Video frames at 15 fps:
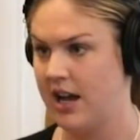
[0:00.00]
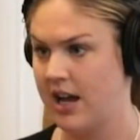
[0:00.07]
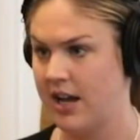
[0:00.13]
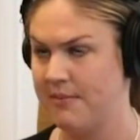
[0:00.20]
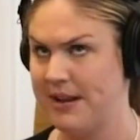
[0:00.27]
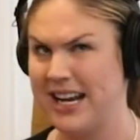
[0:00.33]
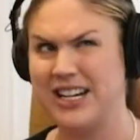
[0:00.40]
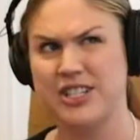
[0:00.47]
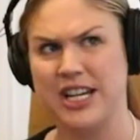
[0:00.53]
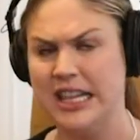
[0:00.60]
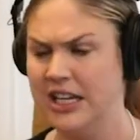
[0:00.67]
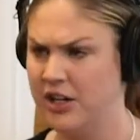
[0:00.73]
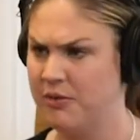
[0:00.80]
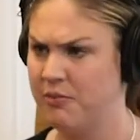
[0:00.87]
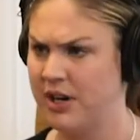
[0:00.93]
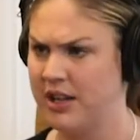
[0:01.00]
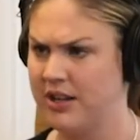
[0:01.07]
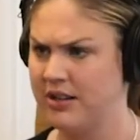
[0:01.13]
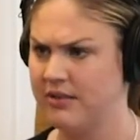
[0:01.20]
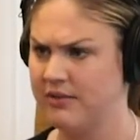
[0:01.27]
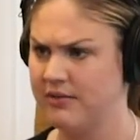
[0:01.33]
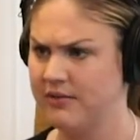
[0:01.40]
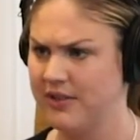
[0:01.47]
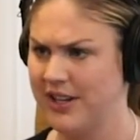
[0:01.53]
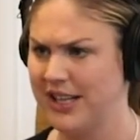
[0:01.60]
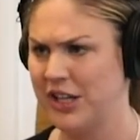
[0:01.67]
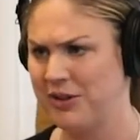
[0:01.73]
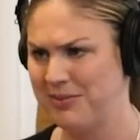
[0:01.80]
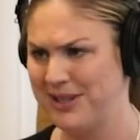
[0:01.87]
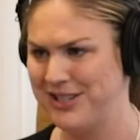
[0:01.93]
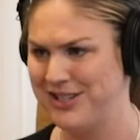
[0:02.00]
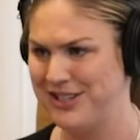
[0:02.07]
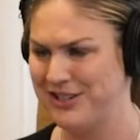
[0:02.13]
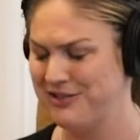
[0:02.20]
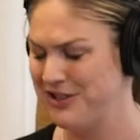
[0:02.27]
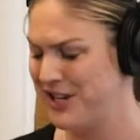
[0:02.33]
Um, and actually, I think her brother a little bit too.